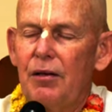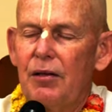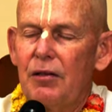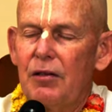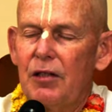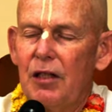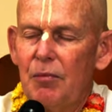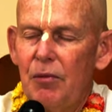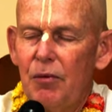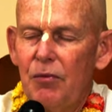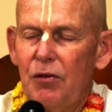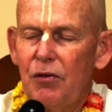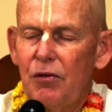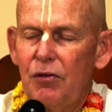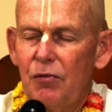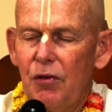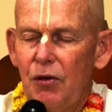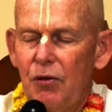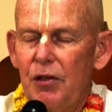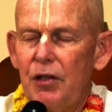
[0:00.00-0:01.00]
some of the
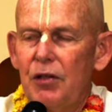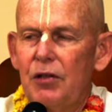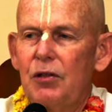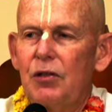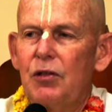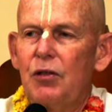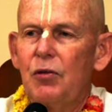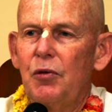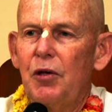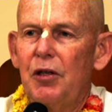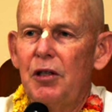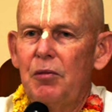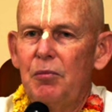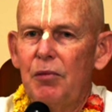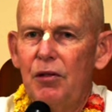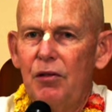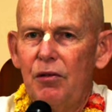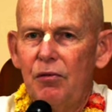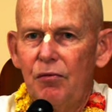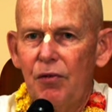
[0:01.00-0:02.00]
devotees who had
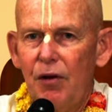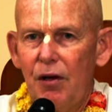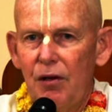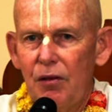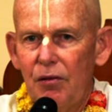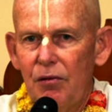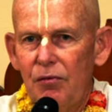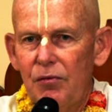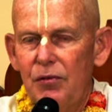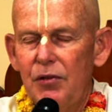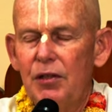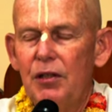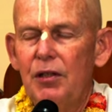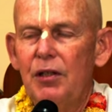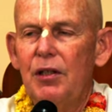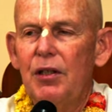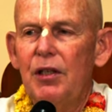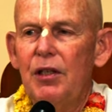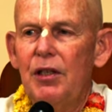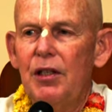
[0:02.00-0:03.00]
been involved
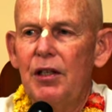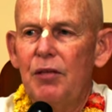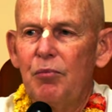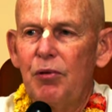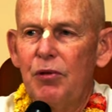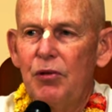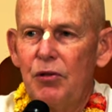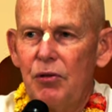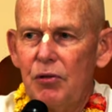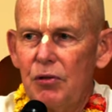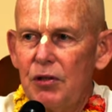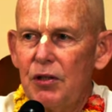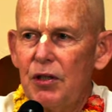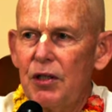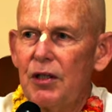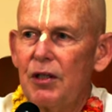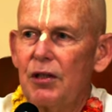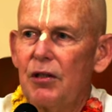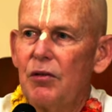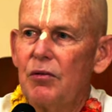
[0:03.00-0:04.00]
in
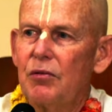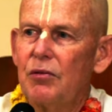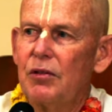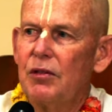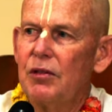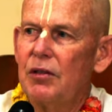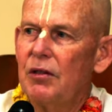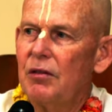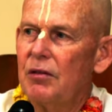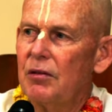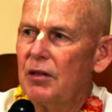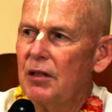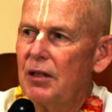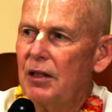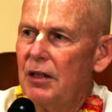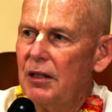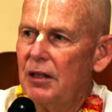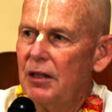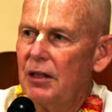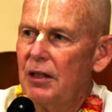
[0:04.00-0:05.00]
producing those
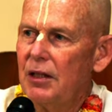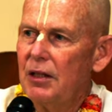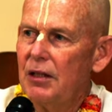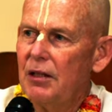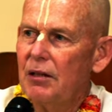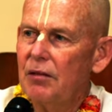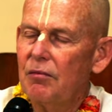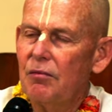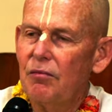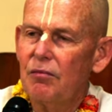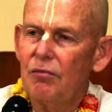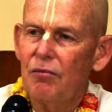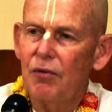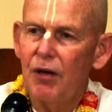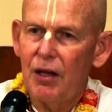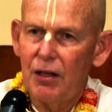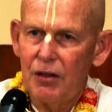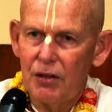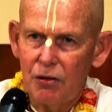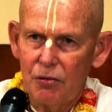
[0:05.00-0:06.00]
CC
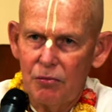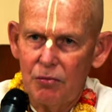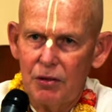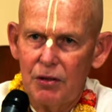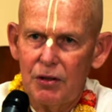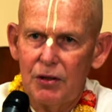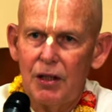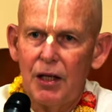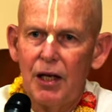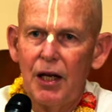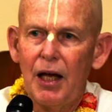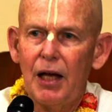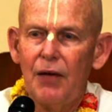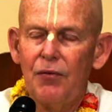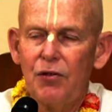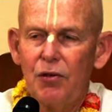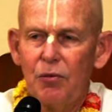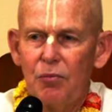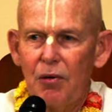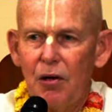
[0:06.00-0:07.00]
volumes
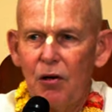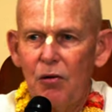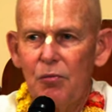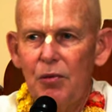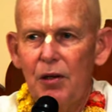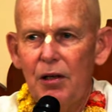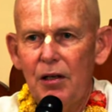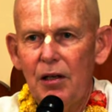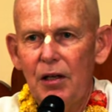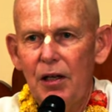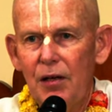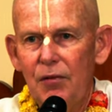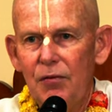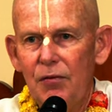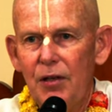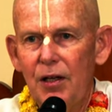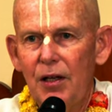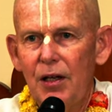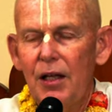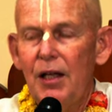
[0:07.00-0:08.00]
after Prabhupada
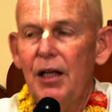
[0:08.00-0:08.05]
left,